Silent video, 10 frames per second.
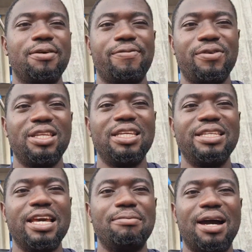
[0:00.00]

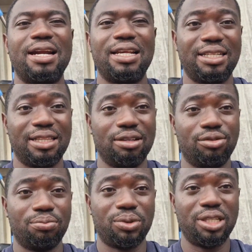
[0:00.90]
feeding them around
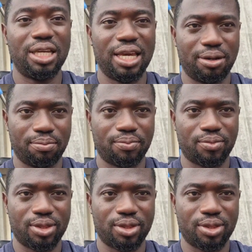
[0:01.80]
11 p.m.